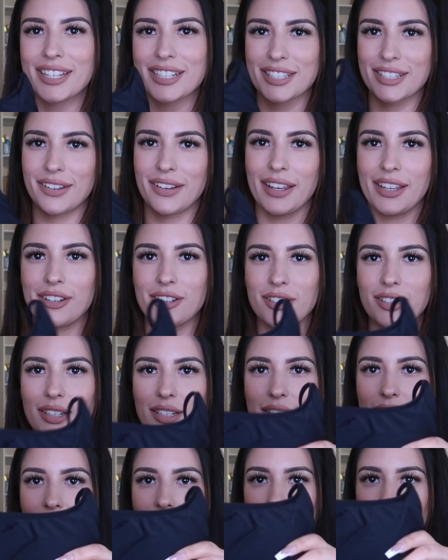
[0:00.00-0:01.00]
So I usually
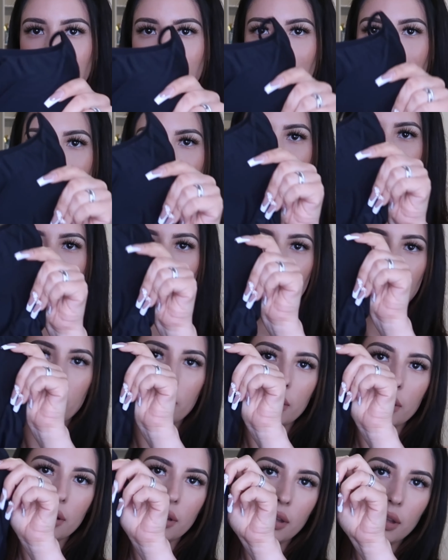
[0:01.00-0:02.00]
take mine
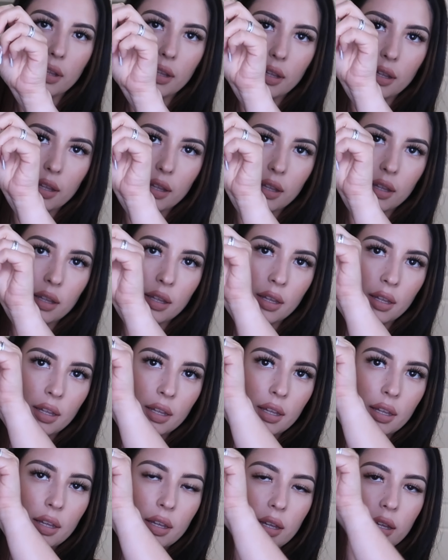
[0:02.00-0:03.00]
out.
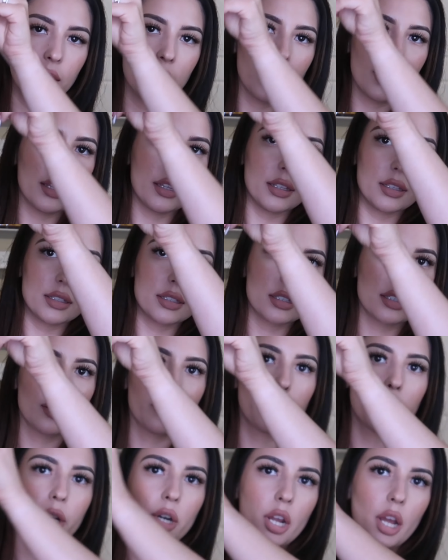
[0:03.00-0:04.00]
It's
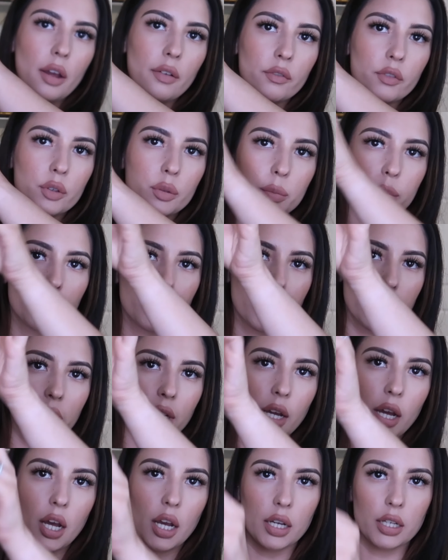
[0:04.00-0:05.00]
super comfortable and
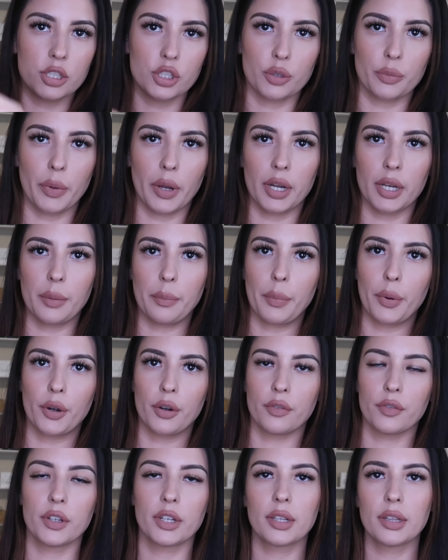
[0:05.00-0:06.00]
it hugs your body
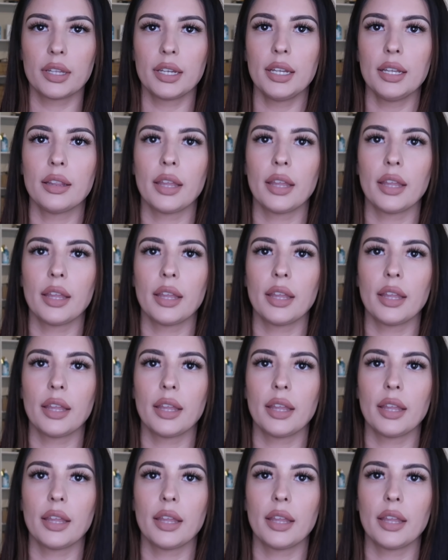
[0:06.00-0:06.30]
perfectly.